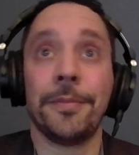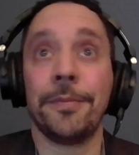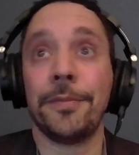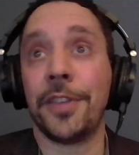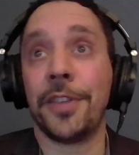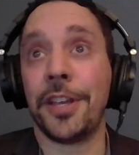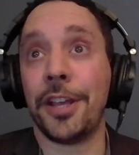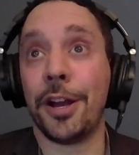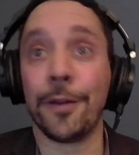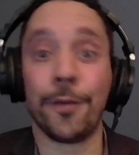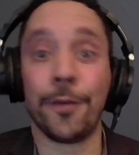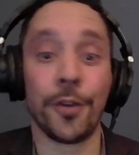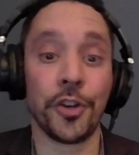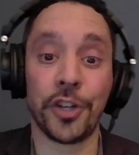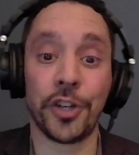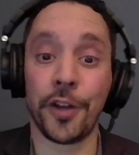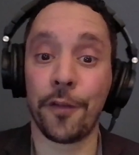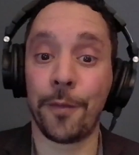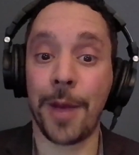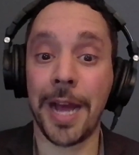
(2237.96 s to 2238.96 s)
the young
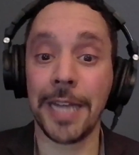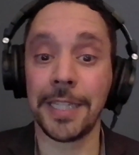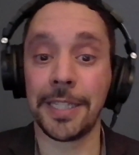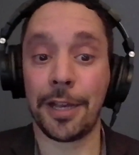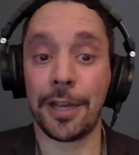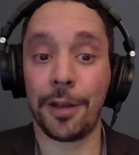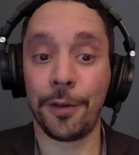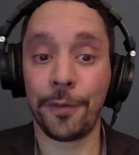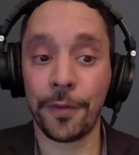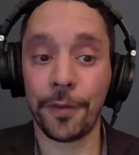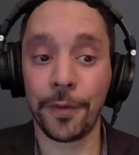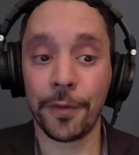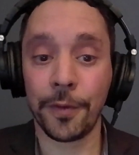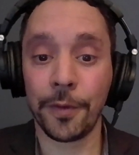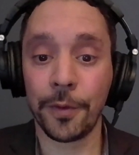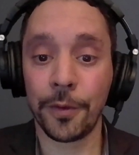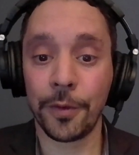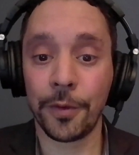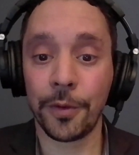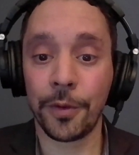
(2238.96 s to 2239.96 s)
version of myself,
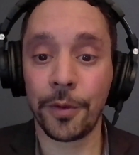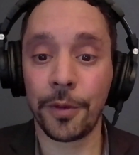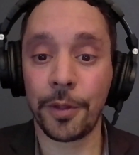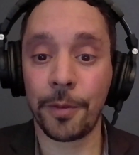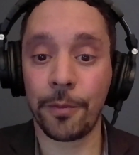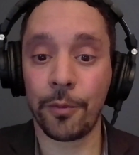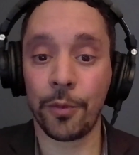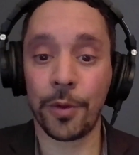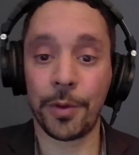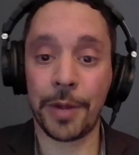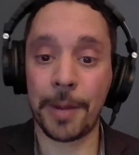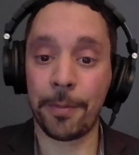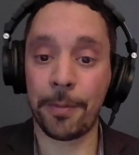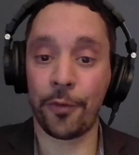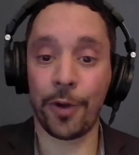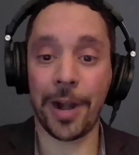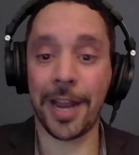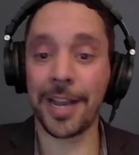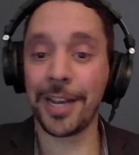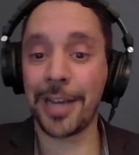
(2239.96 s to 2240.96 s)

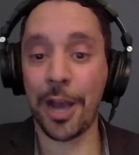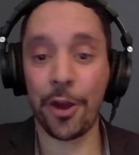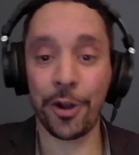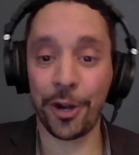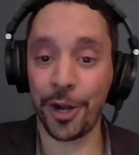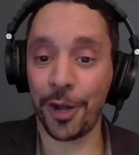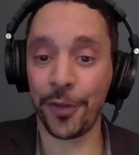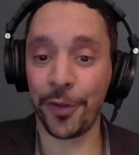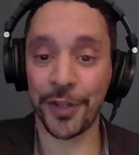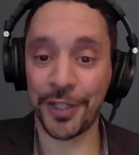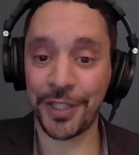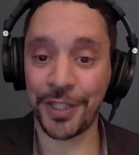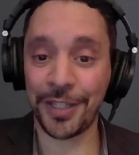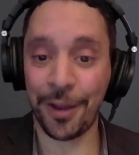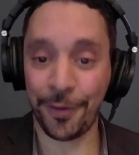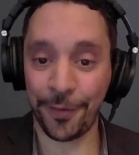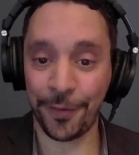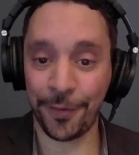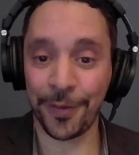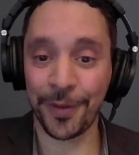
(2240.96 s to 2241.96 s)
before I encountered all this
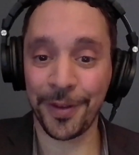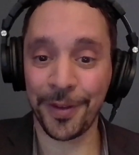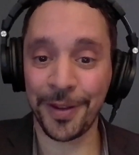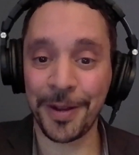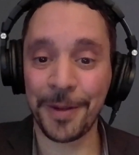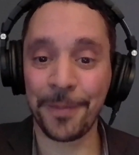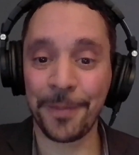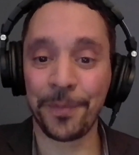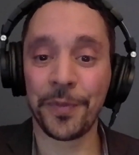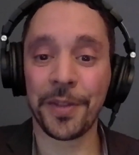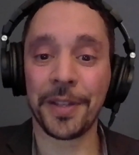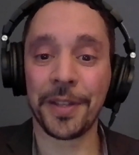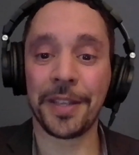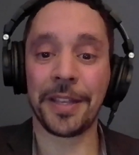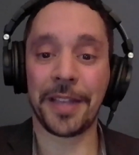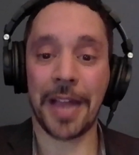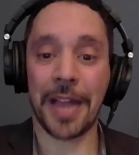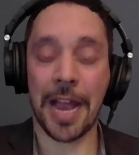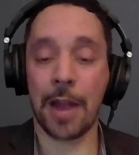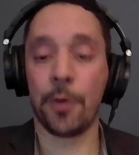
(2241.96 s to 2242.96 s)
stuff,
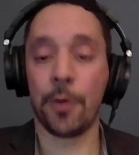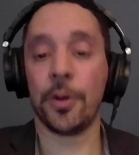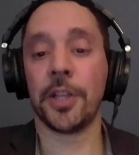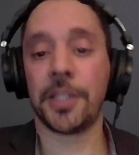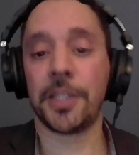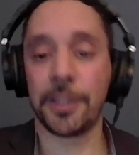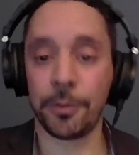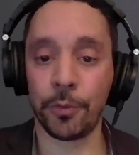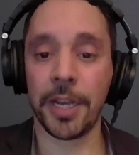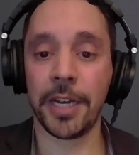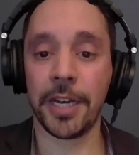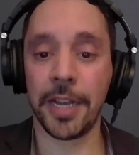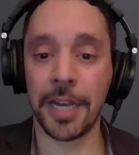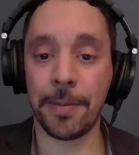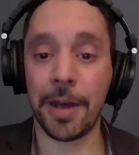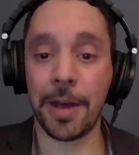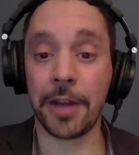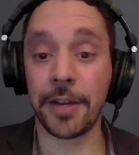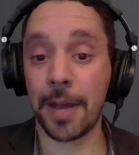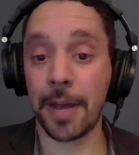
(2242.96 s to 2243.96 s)
I was reading
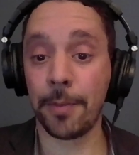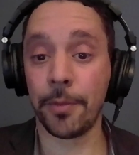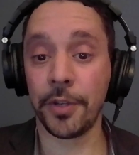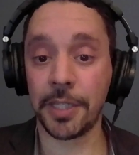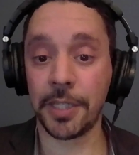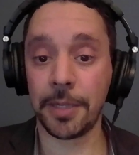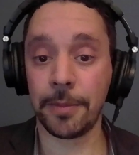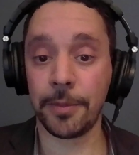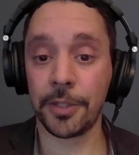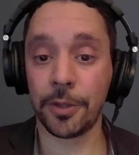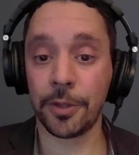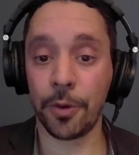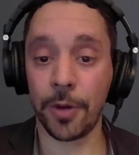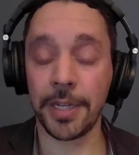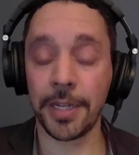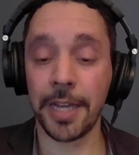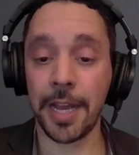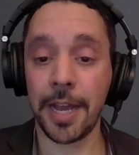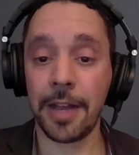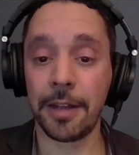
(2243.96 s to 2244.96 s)
about non-Muslims
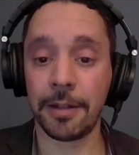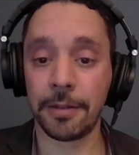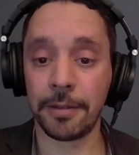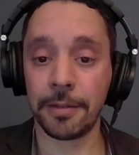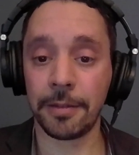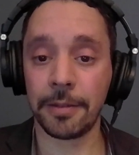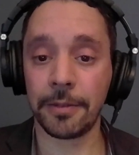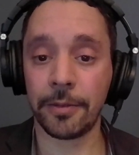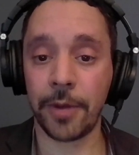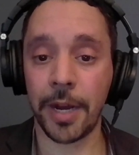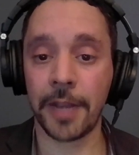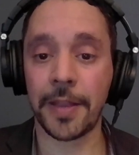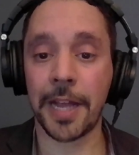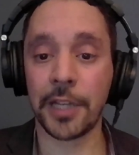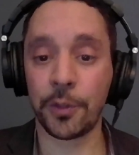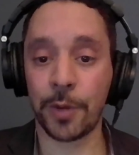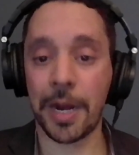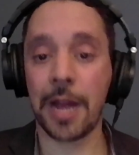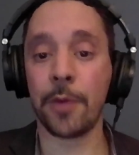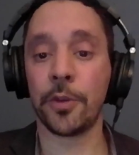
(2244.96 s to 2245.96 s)
going to hell, right?
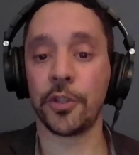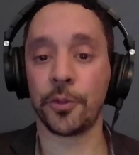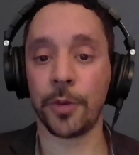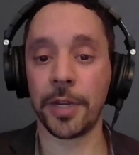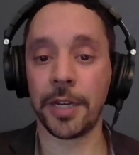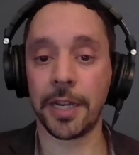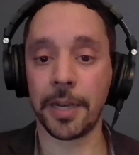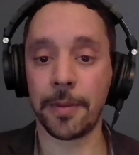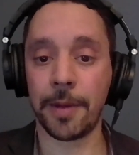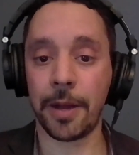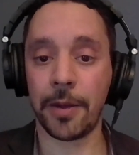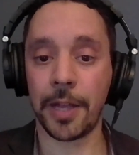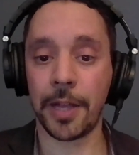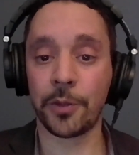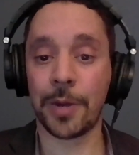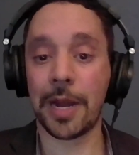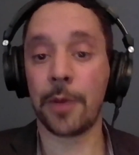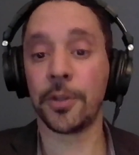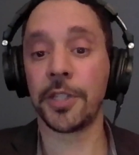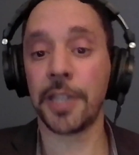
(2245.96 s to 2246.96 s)
That's what I was reading about.
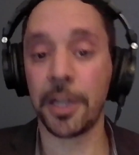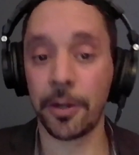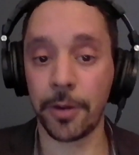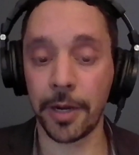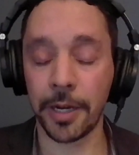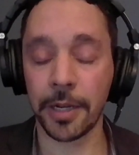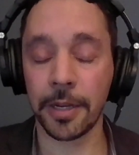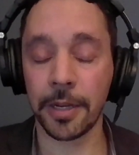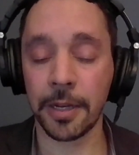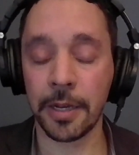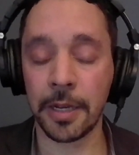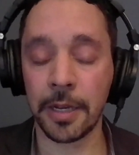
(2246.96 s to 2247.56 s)
That's what I was hearing.